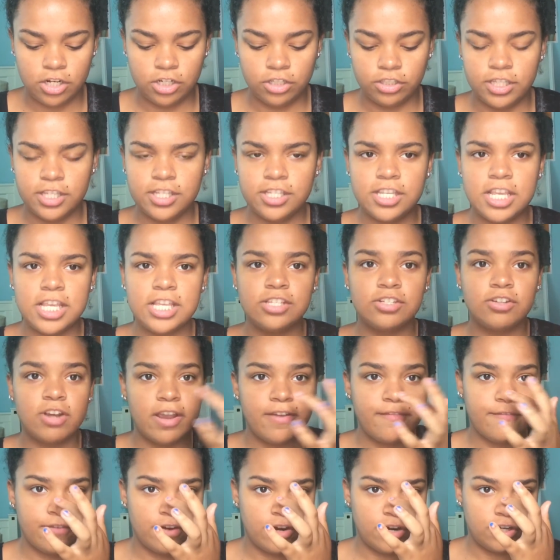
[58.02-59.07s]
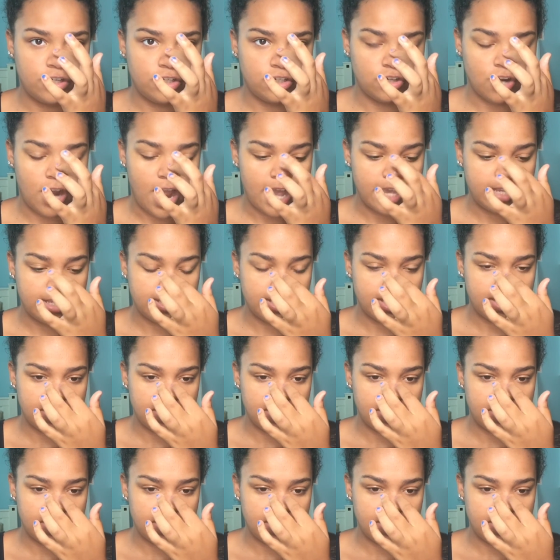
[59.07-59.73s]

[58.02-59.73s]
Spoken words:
This is great for dry